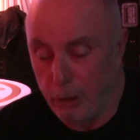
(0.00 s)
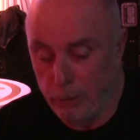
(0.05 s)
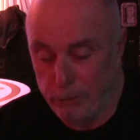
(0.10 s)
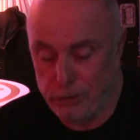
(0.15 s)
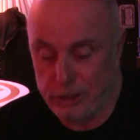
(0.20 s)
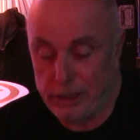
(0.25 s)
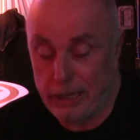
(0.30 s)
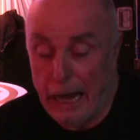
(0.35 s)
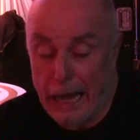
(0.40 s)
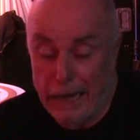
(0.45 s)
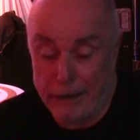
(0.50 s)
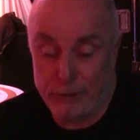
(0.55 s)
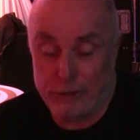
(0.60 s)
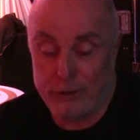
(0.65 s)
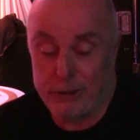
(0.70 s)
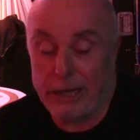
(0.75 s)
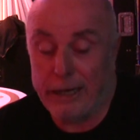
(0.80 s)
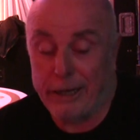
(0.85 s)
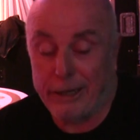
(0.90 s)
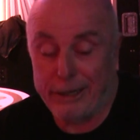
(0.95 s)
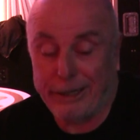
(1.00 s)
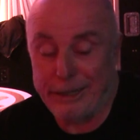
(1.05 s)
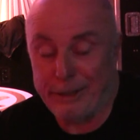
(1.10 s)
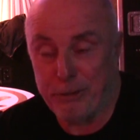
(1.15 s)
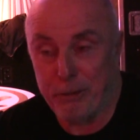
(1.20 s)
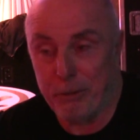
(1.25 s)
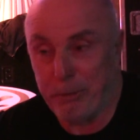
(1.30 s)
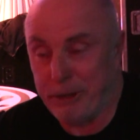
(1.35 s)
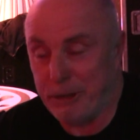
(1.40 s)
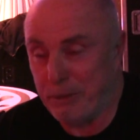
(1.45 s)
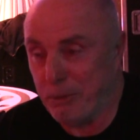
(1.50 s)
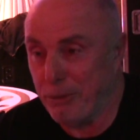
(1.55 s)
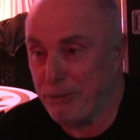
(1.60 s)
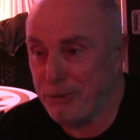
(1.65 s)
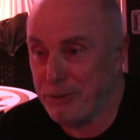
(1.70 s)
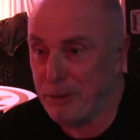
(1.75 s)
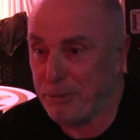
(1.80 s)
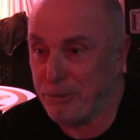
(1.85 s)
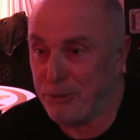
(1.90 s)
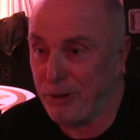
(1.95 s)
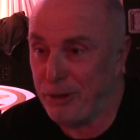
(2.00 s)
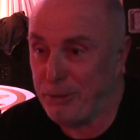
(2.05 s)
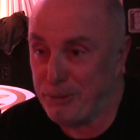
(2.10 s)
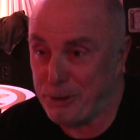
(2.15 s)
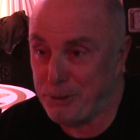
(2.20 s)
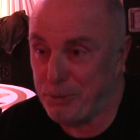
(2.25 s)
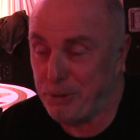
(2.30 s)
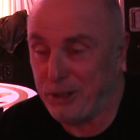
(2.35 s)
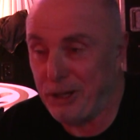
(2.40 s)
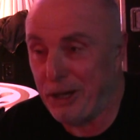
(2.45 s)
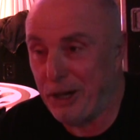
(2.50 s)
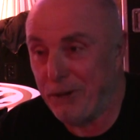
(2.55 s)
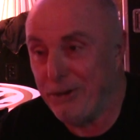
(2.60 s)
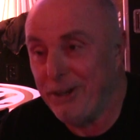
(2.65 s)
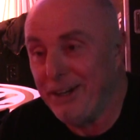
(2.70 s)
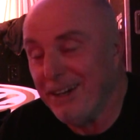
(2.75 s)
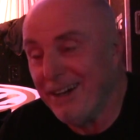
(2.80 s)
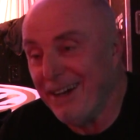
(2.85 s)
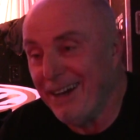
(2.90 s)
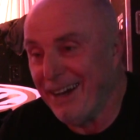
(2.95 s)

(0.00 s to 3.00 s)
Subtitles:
obviously accidentally dropping them off sometimes, as we know,